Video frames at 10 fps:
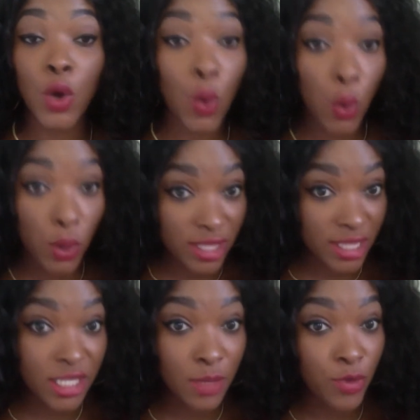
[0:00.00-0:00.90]

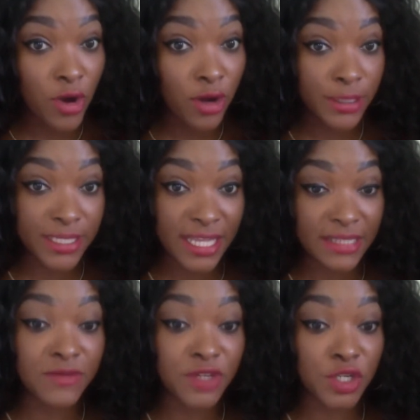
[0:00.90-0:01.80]
only the products that
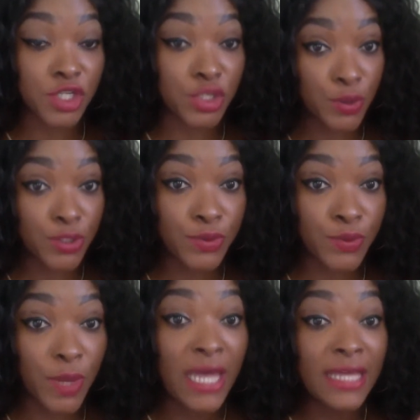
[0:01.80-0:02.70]
I've just shown you,
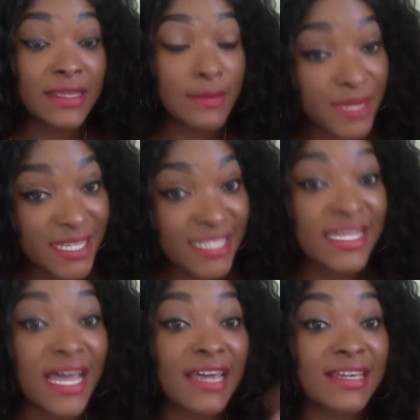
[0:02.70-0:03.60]
then please
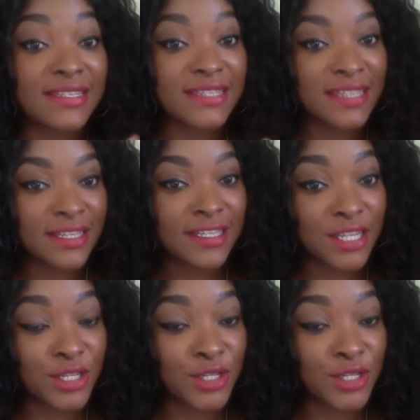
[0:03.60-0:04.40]
guys, stay